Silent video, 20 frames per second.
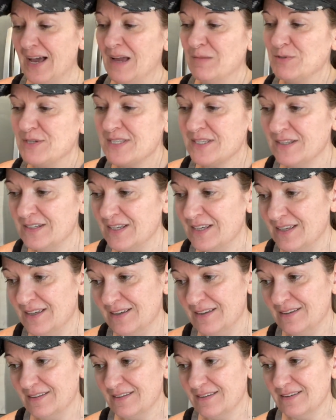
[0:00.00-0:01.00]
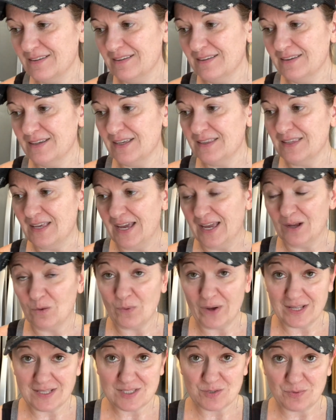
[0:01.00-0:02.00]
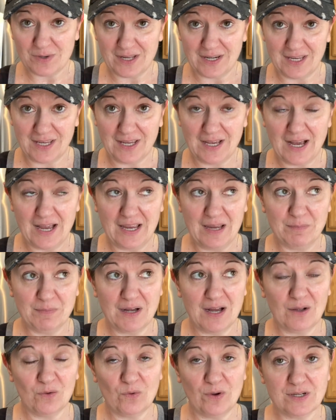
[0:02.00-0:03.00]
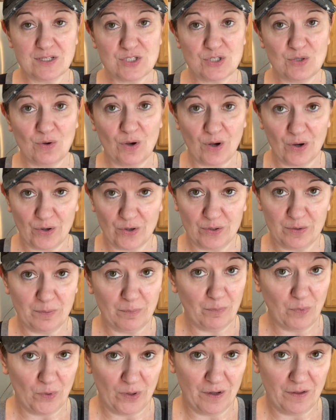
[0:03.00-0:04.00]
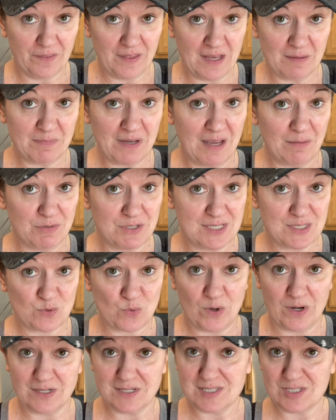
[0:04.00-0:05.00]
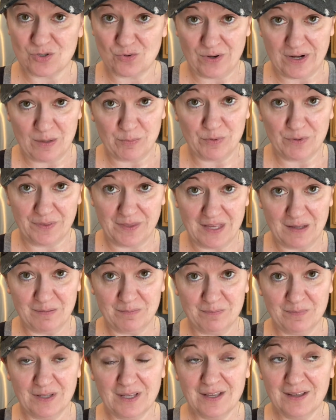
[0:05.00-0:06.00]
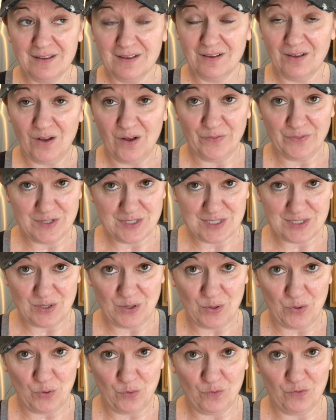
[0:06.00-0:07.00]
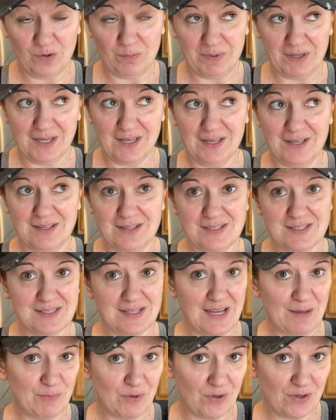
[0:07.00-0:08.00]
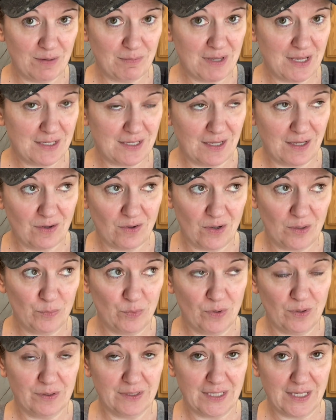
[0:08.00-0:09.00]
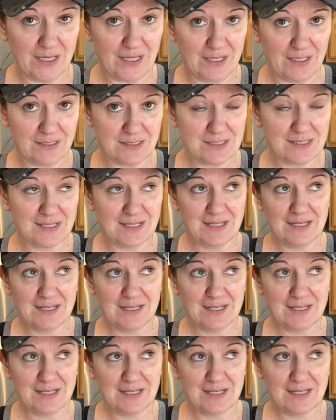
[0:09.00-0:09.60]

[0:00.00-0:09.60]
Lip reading: I'm just gonna get the egg whites ready. I am not going to hard boil them. I'm just going to scramble them on the stove because I'm already making hard-boiled eggs.